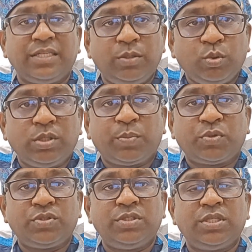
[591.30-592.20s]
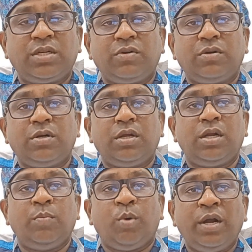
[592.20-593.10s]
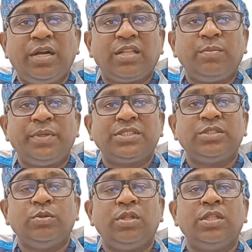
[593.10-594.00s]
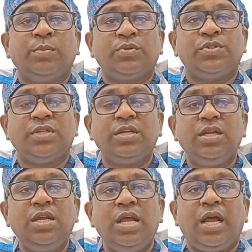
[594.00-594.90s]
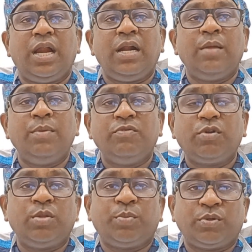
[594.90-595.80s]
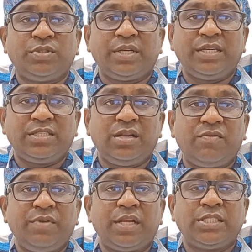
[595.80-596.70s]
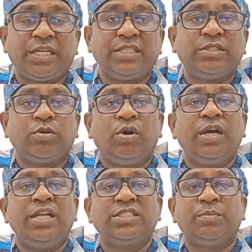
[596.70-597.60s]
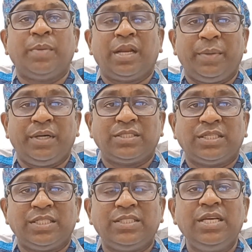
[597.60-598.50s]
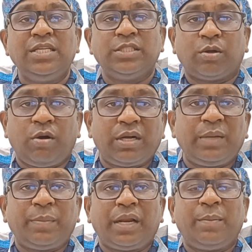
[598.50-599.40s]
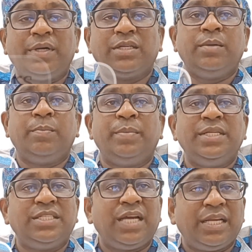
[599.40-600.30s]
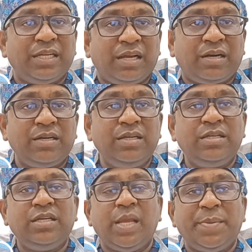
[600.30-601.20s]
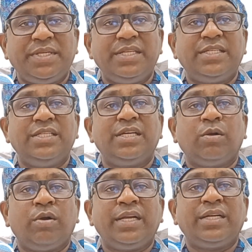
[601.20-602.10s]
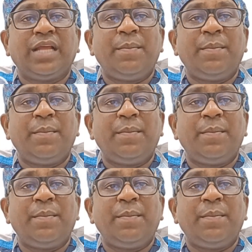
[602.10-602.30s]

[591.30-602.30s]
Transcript: do the procedure and monitor the patient during the procedure, and before the procedure itself we are checking the coagulation parameters, that is the clotting parameters, PT-INR, APTT, clotting time,